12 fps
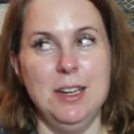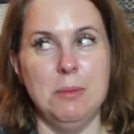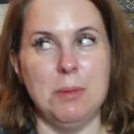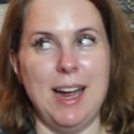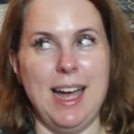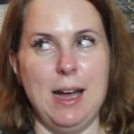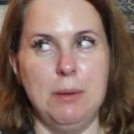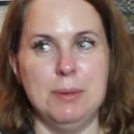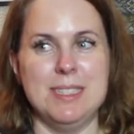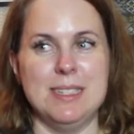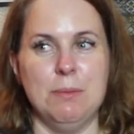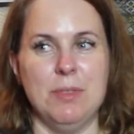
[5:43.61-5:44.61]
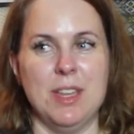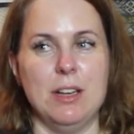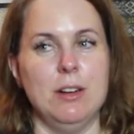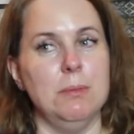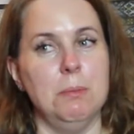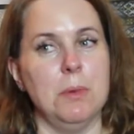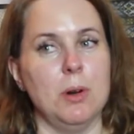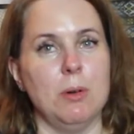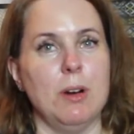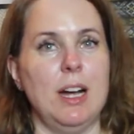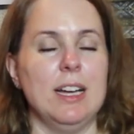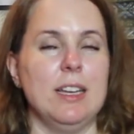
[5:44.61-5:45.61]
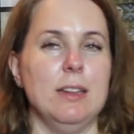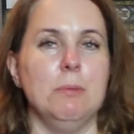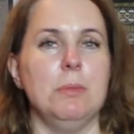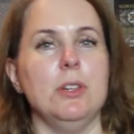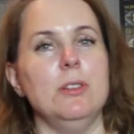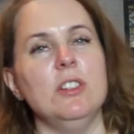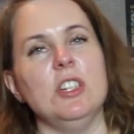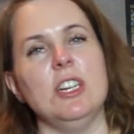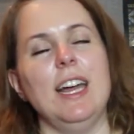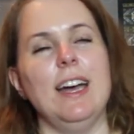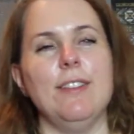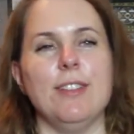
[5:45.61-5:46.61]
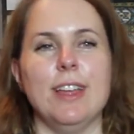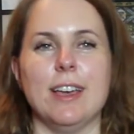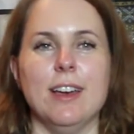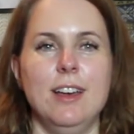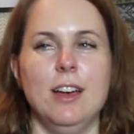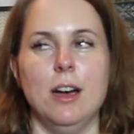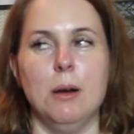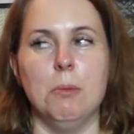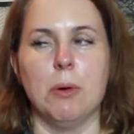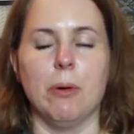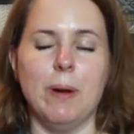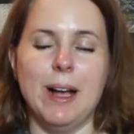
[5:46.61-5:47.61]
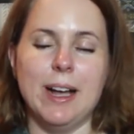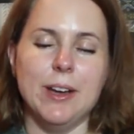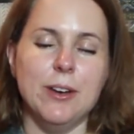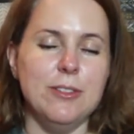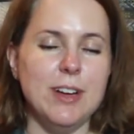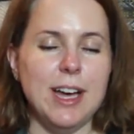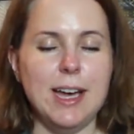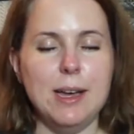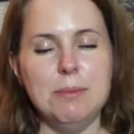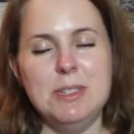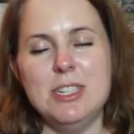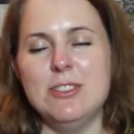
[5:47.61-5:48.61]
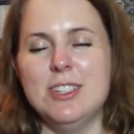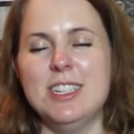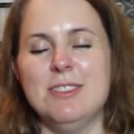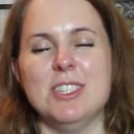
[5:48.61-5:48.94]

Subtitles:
perhaps something called Moroccan Blue should have like a Morocco vibe to it,